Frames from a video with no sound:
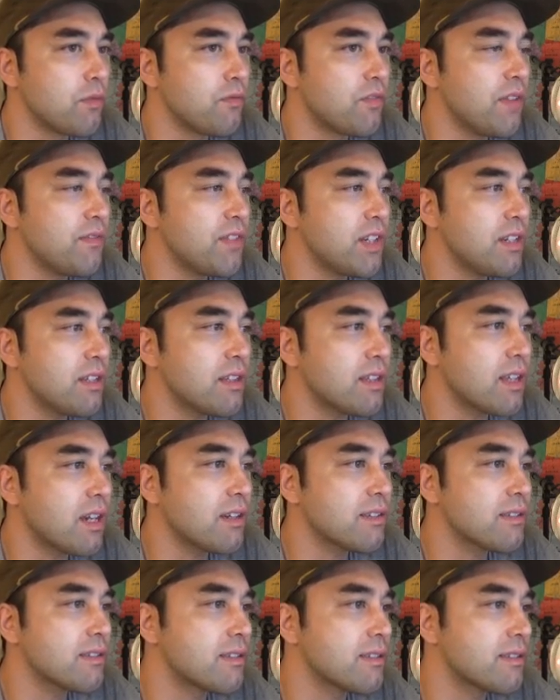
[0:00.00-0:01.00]

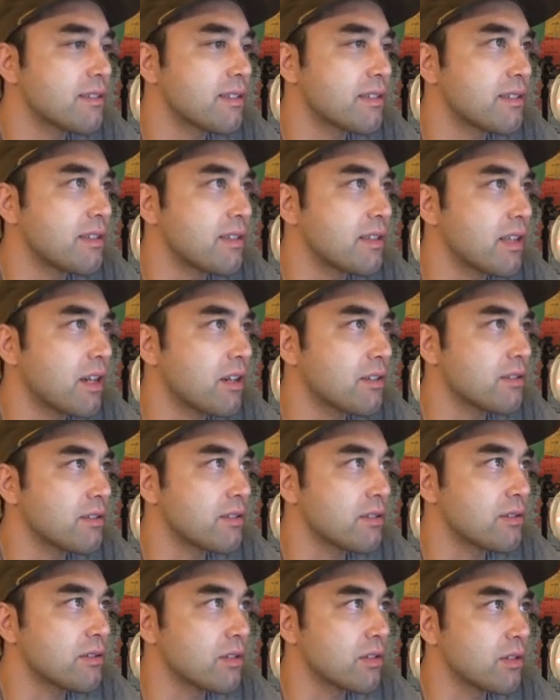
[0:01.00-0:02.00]
15,000 and 16,000
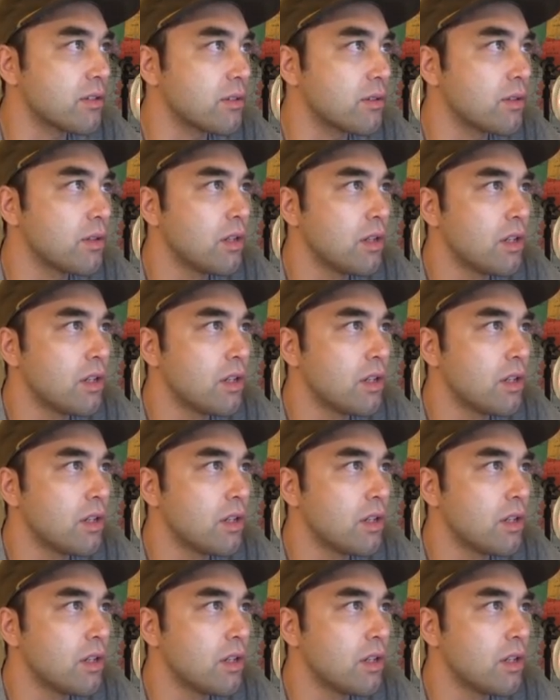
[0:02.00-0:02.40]
years ago.